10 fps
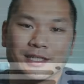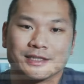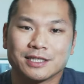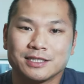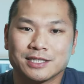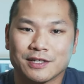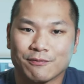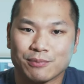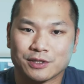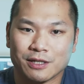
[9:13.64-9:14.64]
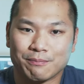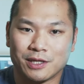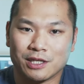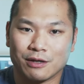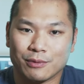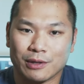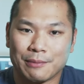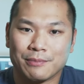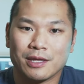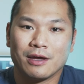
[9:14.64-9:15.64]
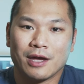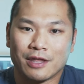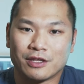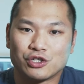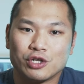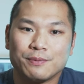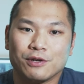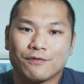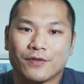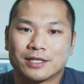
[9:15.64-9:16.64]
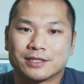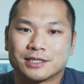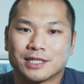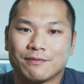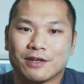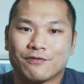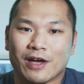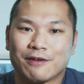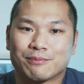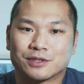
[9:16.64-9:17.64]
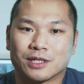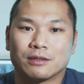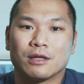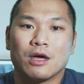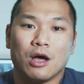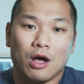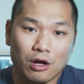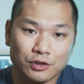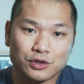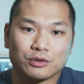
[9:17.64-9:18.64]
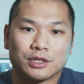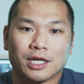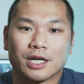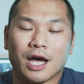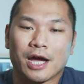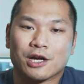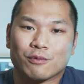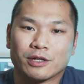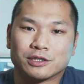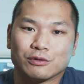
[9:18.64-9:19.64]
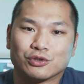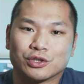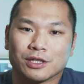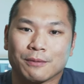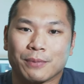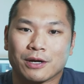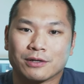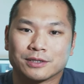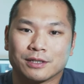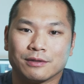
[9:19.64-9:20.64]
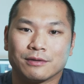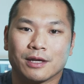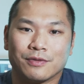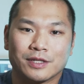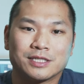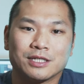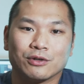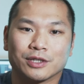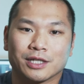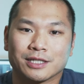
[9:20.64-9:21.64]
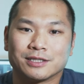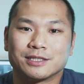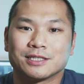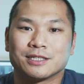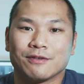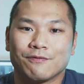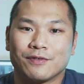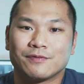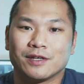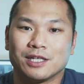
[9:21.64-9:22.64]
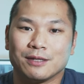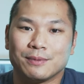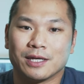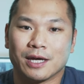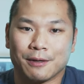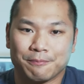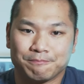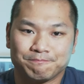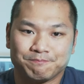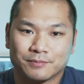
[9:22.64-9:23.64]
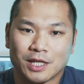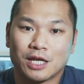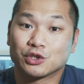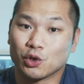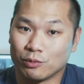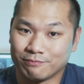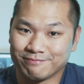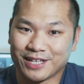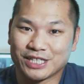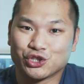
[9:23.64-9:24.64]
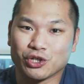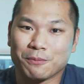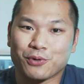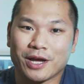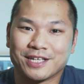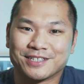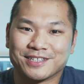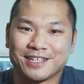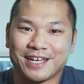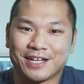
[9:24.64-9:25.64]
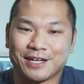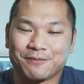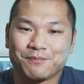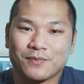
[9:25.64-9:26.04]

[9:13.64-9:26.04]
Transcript: 67% PWM and the GPU fans at 75%, also to get a higher resolution comparison, and this yielded a consistent 50 dBA. So let's jump right into the data.